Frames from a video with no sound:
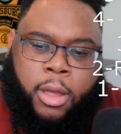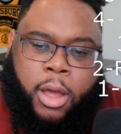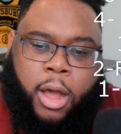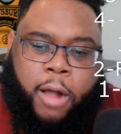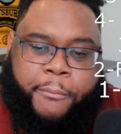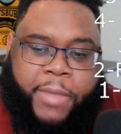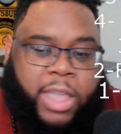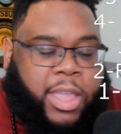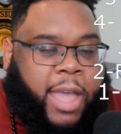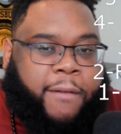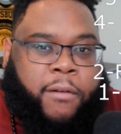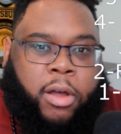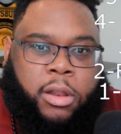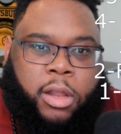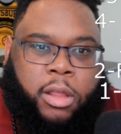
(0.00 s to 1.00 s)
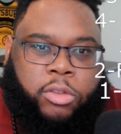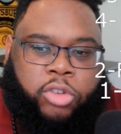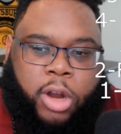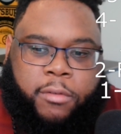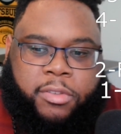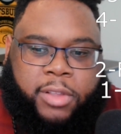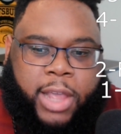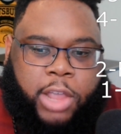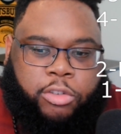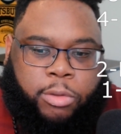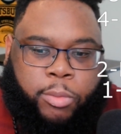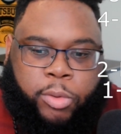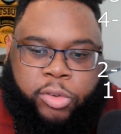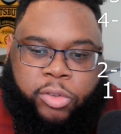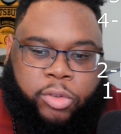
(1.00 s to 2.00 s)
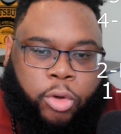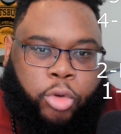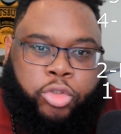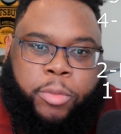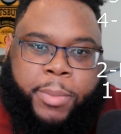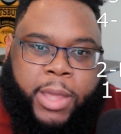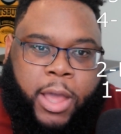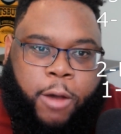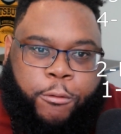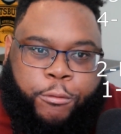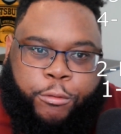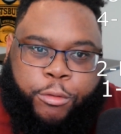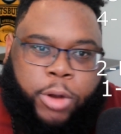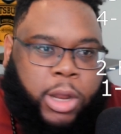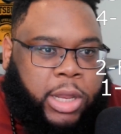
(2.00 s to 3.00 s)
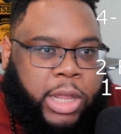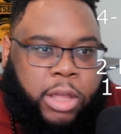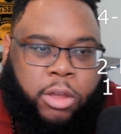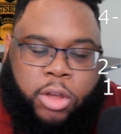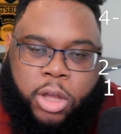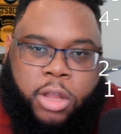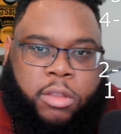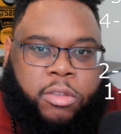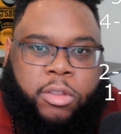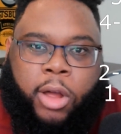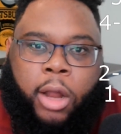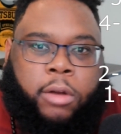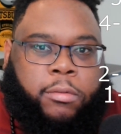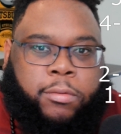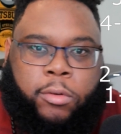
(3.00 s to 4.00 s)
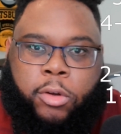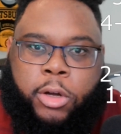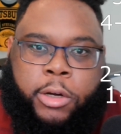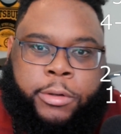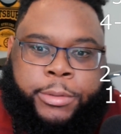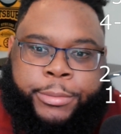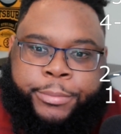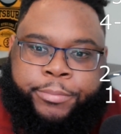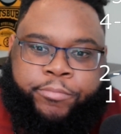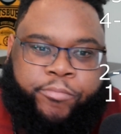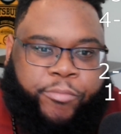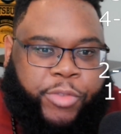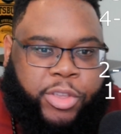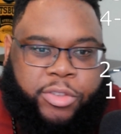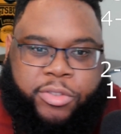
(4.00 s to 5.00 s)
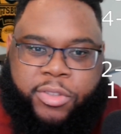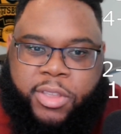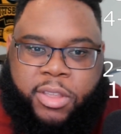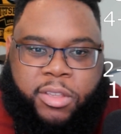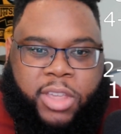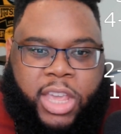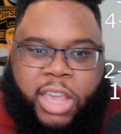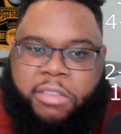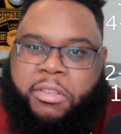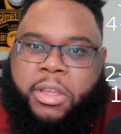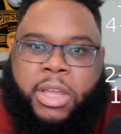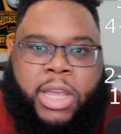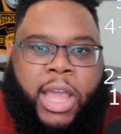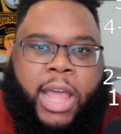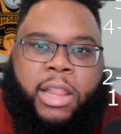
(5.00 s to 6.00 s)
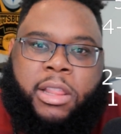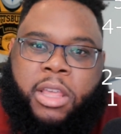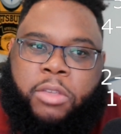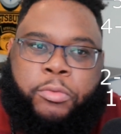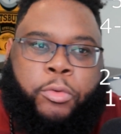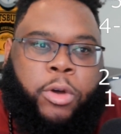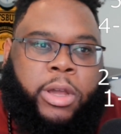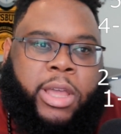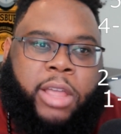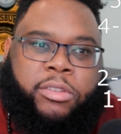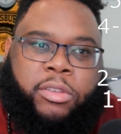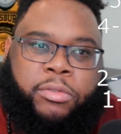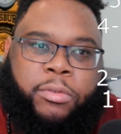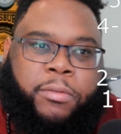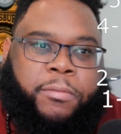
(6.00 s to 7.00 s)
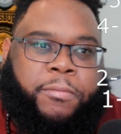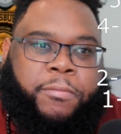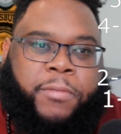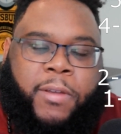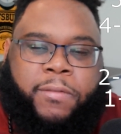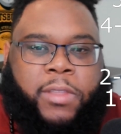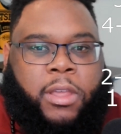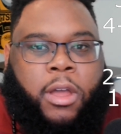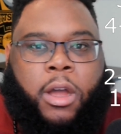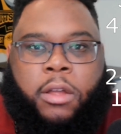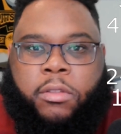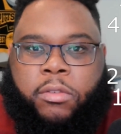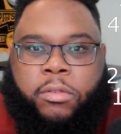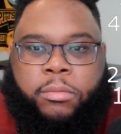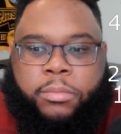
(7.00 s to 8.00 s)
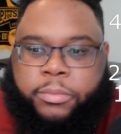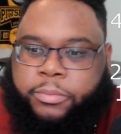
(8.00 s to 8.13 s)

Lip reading: And you have Jarvis Landry, which is going to be a really good, solid floor. He's easily going to get at least 4 catches for 50 yards.